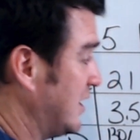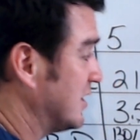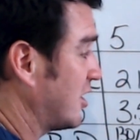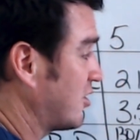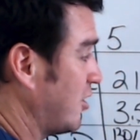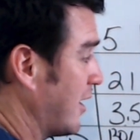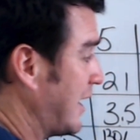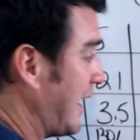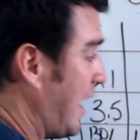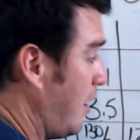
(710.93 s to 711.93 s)
because our
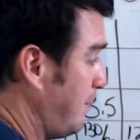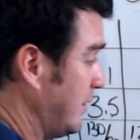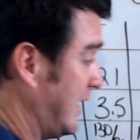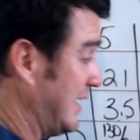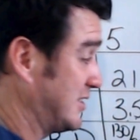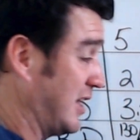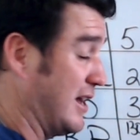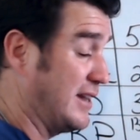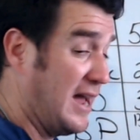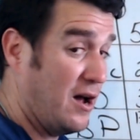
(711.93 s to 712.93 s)
cardiac output has
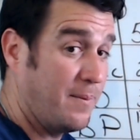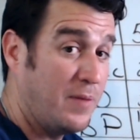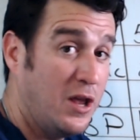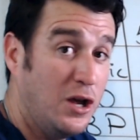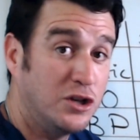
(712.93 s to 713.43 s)
gone down,